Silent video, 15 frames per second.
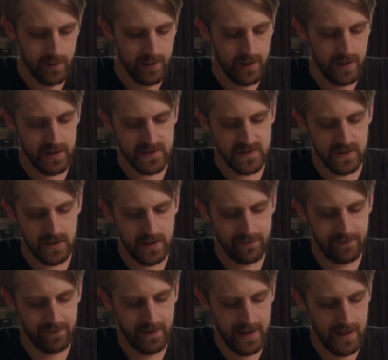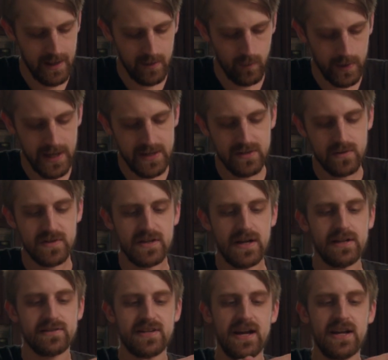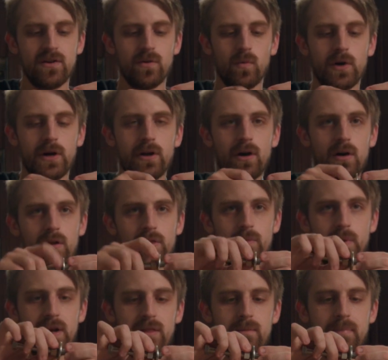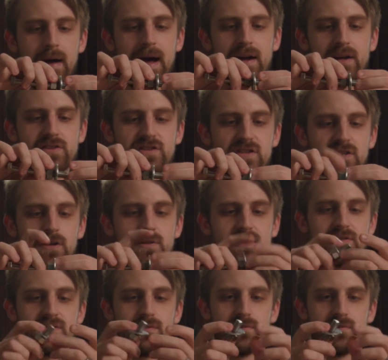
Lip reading: the nuts off, and what I do is I tightened one all the way to the back just so